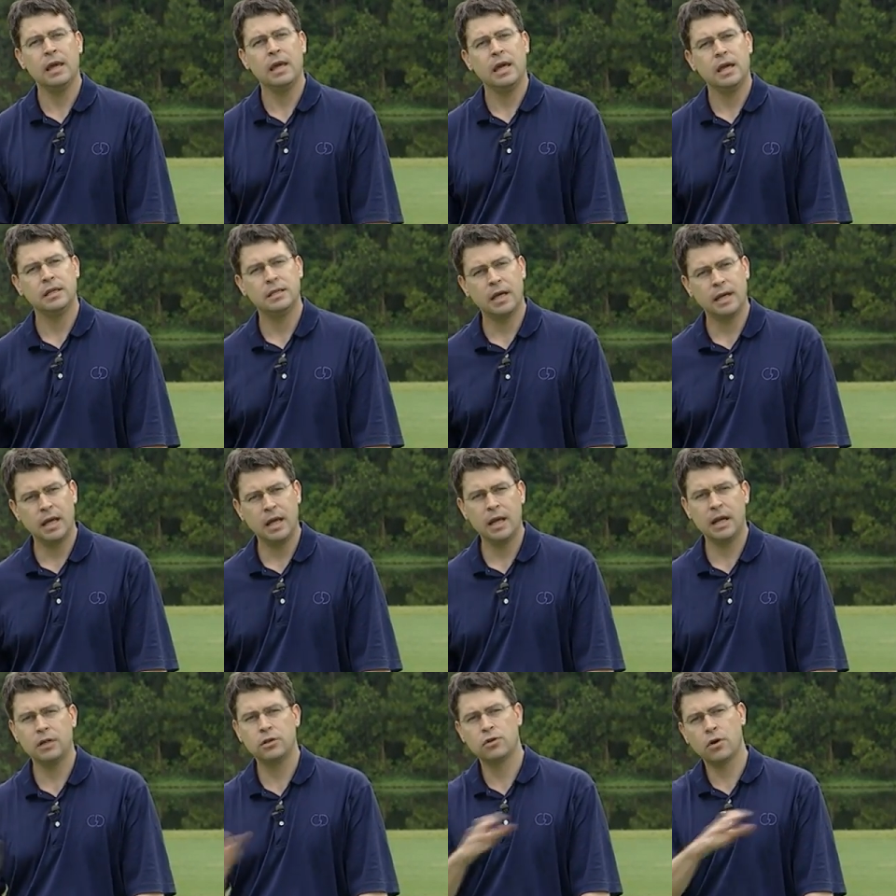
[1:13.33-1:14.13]
He said
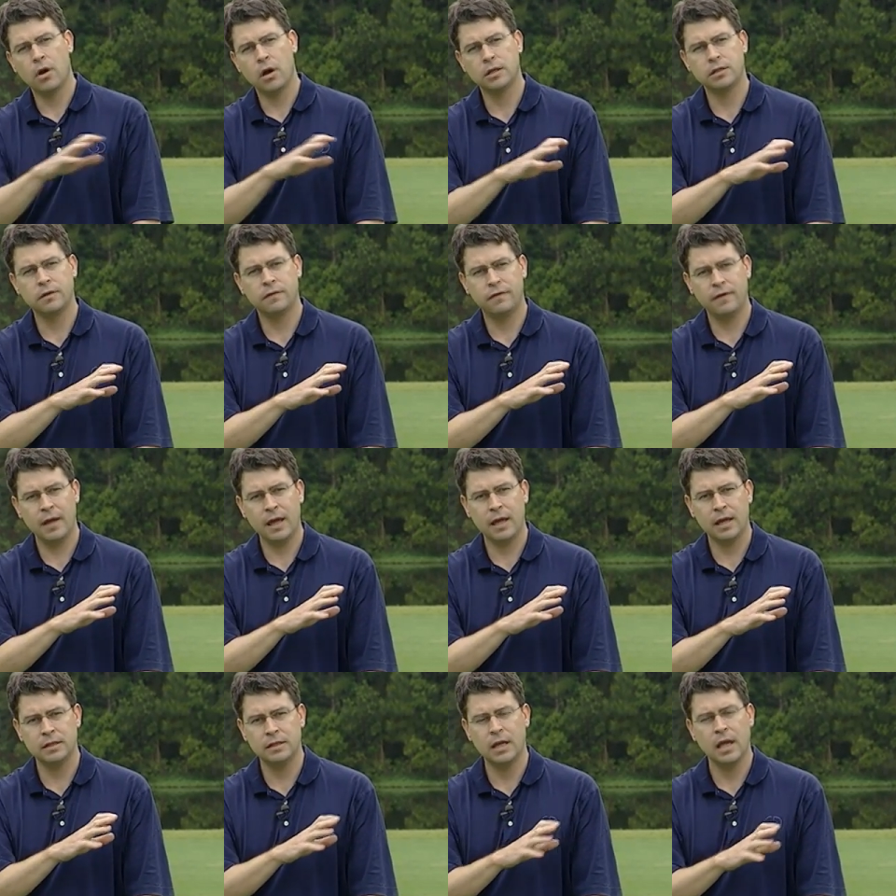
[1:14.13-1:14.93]
hitting draws and
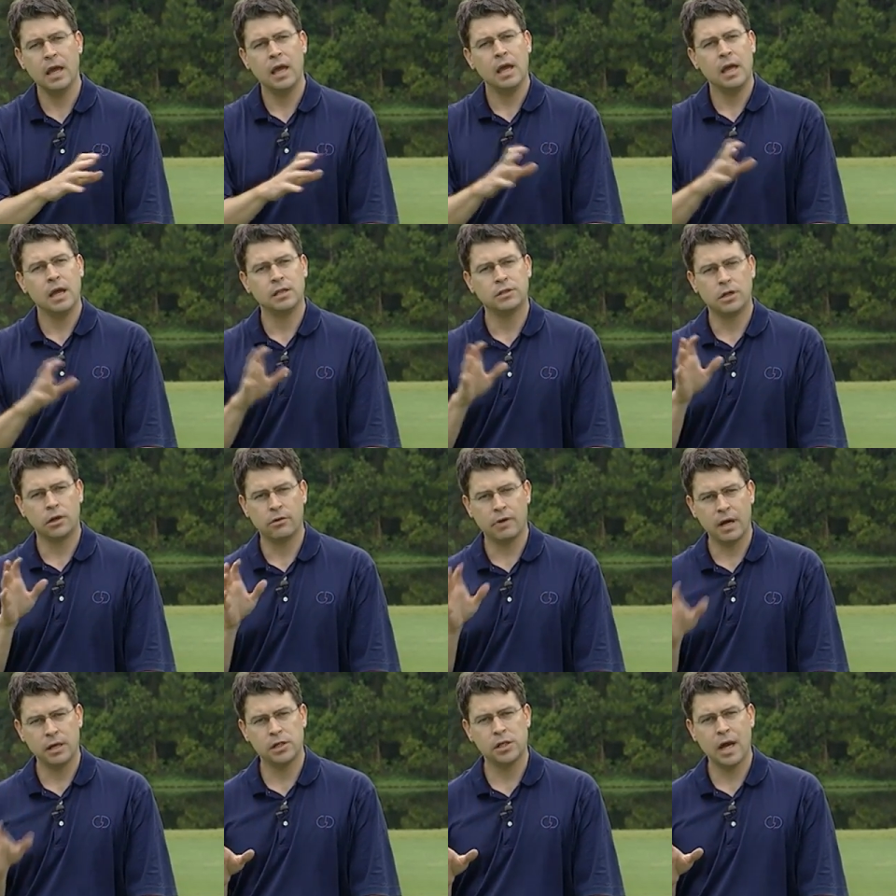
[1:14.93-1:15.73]
fades is a
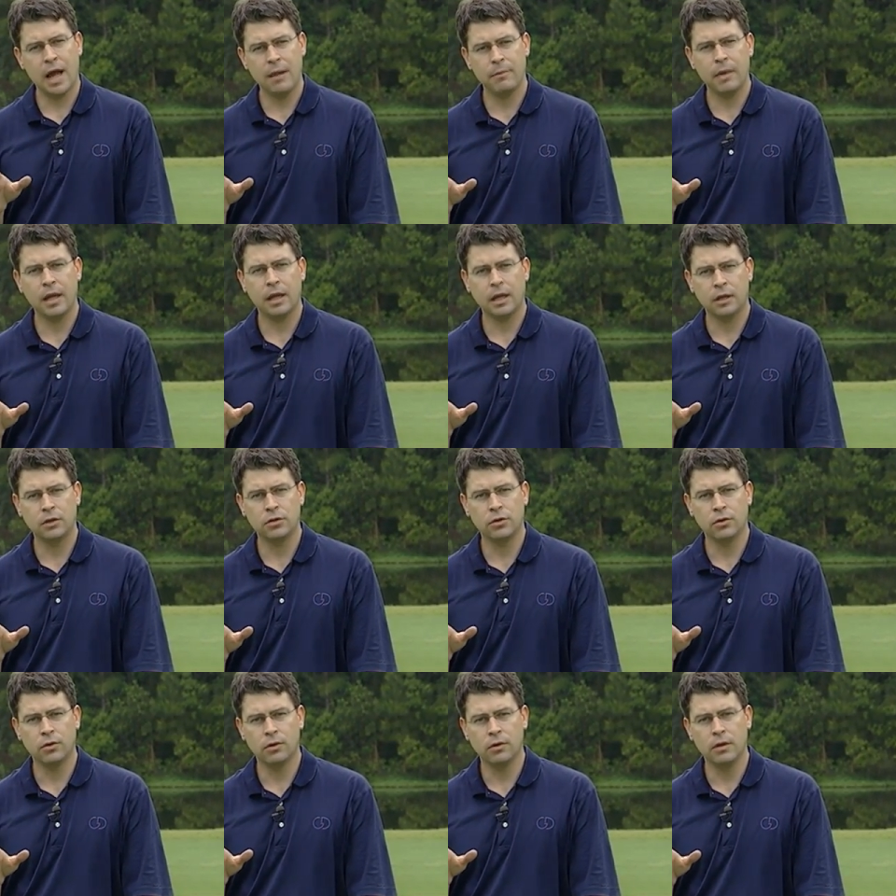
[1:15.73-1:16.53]
great shot making
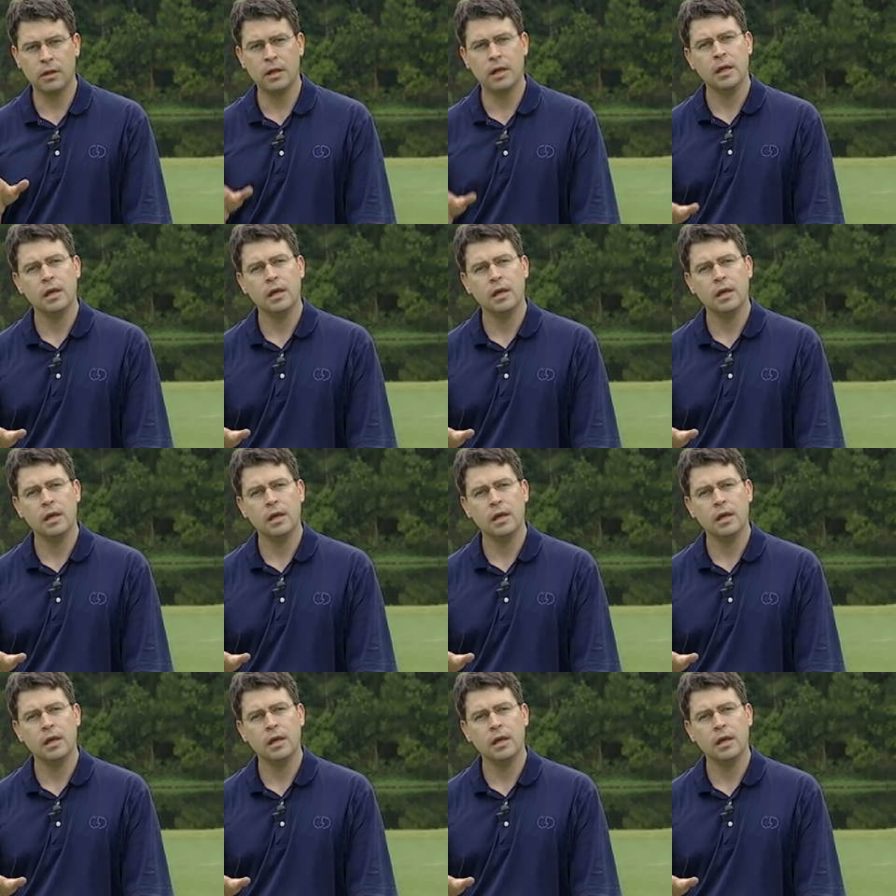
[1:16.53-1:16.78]
tool,